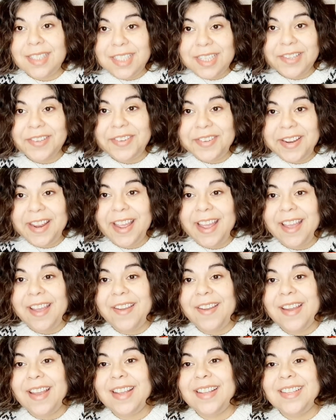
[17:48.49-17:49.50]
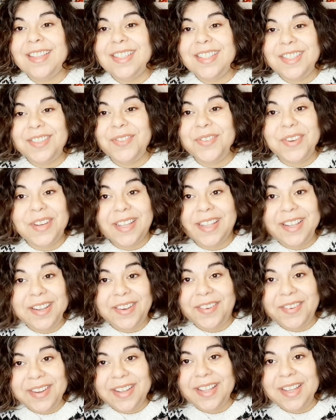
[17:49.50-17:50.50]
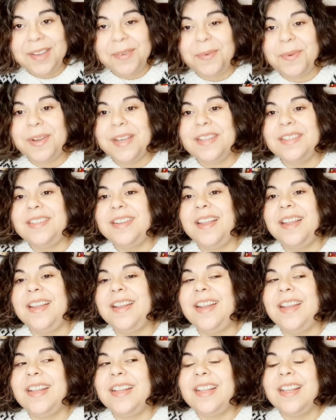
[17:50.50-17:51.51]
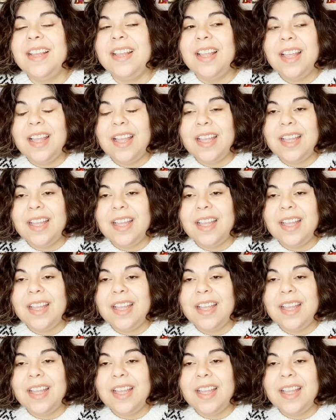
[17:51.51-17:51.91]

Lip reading: till now, I really appreciate it.